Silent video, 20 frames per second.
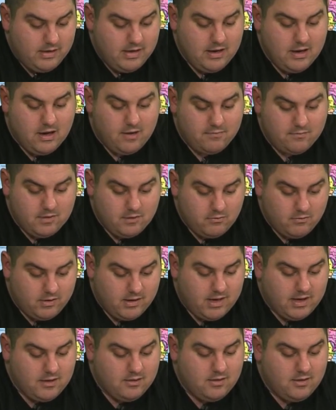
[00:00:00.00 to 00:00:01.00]
He often
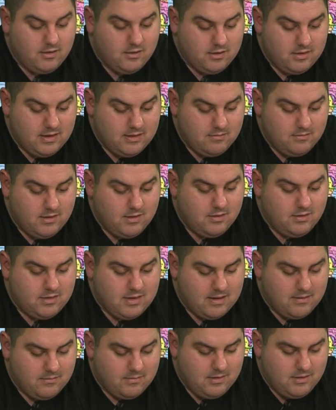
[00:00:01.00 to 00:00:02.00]
would get dece
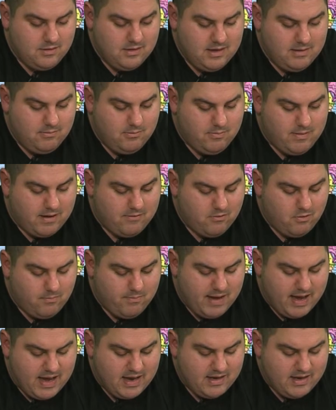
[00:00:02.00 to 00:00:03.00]
dece deceived by
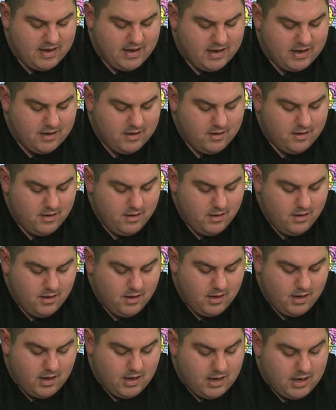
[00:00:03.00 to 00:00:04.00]
Robotnik.
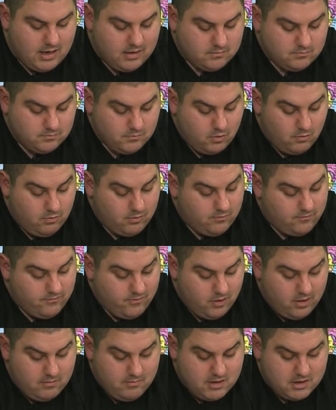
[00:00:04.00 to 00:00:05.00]
Um, was
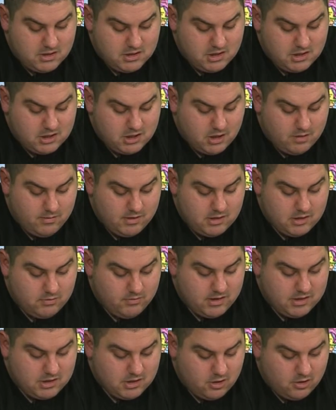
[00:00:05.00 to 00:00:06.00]
very much determined to
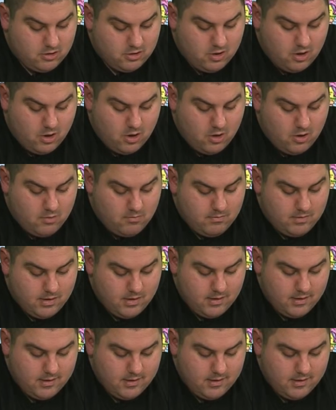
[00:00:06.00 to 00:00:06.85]
return home.